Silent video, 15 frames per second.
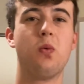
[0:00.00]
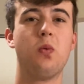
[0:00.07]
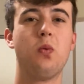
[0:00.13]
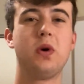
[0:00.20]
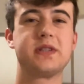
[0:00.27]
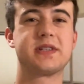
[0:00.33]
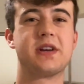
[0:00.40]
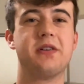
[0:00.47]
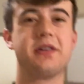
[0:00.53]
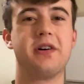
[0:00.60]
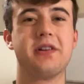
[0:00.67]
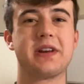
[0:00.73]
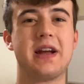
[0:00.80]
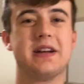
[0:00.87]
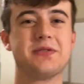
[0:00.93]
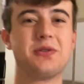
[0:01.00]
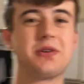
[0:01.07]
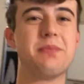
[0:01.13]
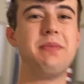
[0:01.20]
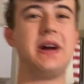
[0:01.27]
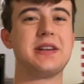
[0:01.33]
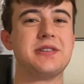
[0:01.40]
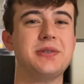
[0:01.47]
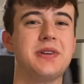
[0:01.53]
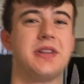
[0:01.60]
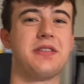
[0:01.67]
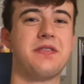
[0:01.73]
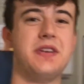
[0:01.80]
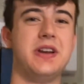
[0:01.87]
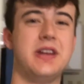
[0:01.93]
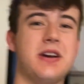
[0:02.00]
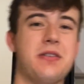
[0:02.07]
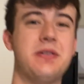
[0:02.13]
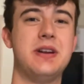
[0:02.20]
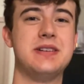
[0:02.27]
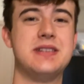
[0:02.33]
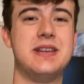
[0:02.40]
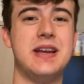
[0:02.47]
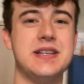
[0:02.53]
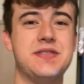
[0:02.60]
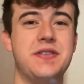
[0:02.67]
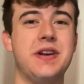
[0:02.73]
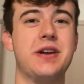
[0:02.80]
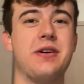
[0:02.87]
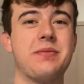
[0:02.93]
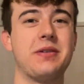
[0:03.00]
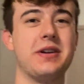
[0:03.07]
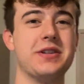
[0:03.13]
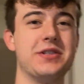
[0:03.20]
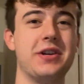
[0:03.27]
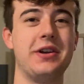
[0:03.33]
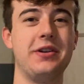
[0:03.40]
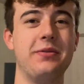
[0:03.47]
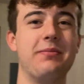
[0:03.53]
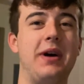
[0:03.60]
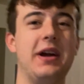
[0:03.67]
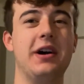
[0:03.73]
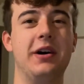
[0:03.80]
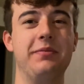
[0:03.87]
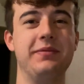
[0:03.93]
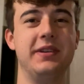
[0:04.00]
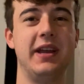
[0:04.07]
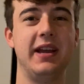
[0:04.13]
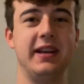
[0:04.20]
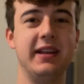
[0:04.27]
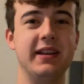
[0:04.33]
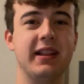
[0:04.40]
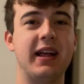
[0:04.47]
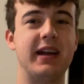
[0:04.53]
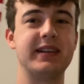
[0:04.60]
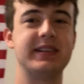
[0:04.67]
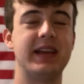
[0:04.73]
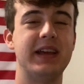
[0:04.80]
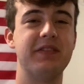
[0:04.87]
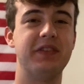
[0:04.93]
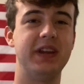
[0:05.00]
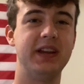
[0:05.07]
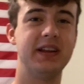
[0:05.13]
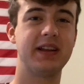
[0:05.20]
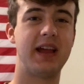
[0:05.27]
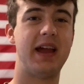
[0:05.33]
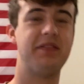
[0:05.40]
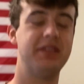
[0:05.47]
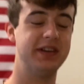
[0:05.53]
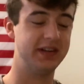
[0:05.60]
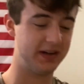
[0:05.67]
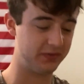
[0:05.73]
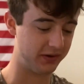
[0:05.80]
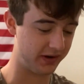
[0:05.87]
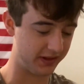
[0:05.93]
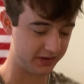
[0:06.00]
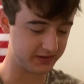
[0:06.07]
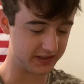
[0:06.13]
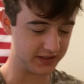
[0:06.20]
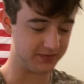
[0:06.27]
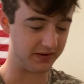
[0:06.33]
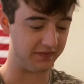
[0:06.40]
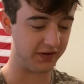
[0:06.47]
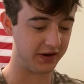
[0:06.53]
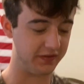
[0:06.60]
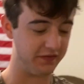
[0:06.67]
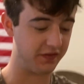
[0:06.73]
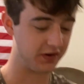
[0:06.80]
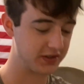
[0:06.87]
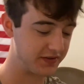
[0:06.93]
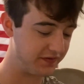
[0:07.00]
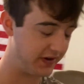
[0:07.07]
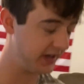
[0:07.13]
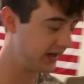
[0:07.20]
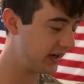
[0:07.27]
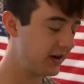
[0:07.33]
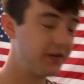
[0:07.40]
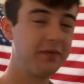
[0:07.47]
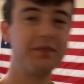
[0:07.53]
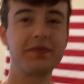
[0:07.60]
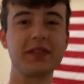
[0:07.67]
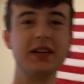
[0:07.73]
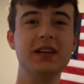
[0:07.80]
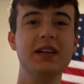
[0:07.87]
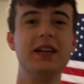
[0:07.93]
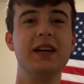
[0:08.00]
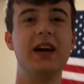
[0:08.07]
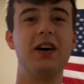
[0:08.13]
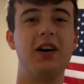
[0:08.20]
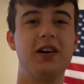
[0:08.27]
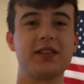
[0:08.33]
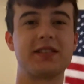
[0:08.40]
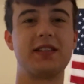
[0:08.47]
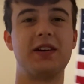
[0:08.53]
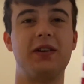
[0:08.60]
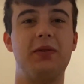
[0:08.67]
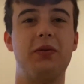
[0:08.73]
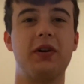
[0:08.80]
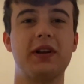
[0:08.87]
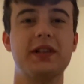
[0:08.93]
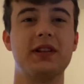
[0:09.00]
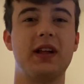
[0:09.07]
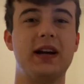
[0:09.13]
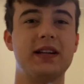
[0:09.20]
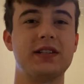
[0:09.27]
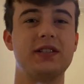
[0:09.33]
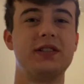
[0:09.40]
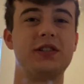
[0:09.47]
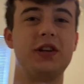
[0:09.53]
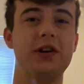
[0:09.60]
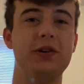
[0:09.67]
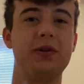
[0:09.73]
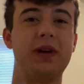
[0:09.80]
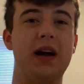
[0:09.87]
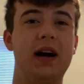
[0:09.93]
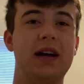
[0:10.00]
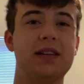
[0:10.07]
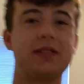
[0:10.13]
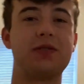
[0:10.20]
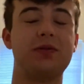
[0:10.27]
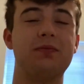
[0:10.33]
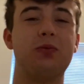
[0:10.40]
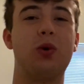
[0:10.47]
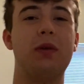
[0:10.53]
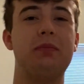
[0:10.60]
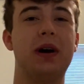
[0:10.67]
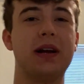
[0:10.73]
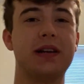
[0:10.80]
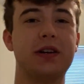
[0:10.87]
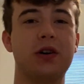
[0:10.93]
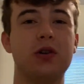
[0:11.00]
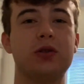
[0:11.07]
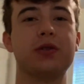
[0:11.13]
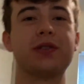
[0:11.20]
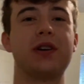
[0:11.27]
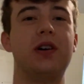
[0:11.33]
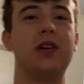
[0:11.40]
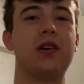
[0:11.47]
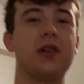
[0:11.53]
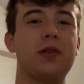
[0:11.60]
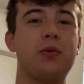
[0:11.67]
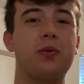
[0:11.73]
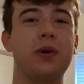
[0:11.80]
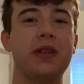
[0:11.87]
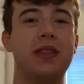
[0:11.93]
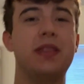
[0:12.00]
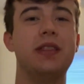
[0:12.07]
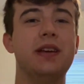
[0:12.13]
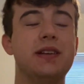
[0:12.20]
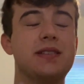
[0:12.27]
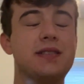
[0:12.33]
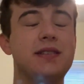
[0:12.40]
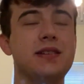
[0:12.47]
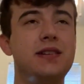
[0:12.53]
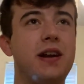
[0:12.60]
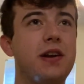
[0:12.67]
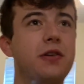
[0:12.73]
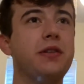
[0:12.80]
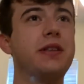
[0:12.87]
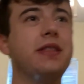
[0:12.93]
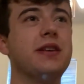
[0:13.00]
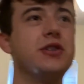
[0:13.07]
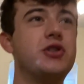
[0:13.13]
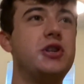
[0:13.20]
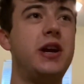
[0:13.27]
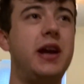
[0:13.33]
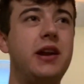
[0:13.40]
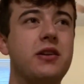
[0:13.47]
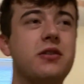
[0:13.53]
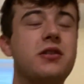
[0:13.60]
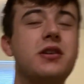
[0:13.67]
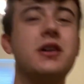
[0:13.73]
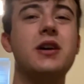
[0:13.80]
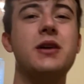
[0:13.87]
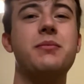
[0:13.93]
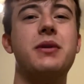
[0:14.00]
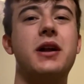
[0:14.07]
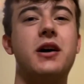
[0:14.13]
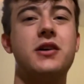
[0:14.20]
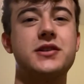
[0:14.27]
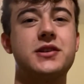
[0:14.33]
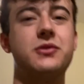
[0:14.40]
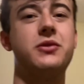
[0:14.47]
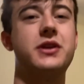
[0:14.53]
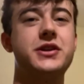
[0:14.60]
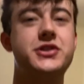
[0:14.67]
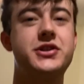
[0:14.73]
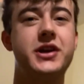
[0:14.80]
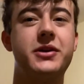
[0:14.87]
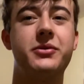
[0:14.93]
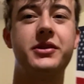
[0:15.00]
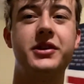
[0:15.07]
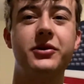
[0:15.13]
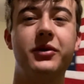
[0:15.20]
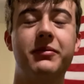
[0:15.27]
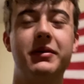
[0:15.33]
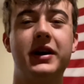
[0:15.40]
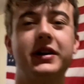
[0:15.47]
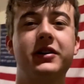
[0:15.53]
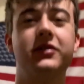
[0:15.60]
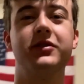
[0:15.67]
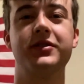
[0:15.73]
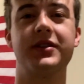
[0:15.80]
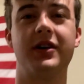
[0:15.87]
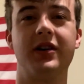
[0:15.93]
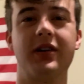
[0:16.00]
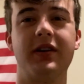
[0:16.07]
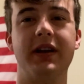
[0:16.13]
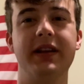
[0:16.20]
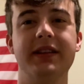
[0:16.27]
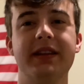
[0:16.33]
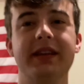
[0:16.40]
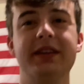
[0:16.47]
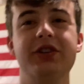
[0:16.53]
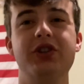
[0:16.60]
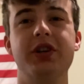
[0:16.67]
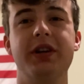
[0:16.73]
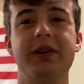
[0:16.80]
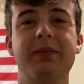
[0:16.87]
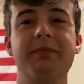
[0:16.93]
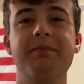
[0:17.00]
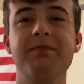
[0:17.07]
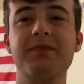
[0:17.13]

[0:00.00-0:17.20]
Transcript: What's going on, guys? Welcome back to another video. In today's video, I'm going to show you my updated like day of eating. I haven't done one of those since my very first video. Also, I want to like show you guys what my goals are with this, not only this channel, but I also want to share with you what my goals are in the gym.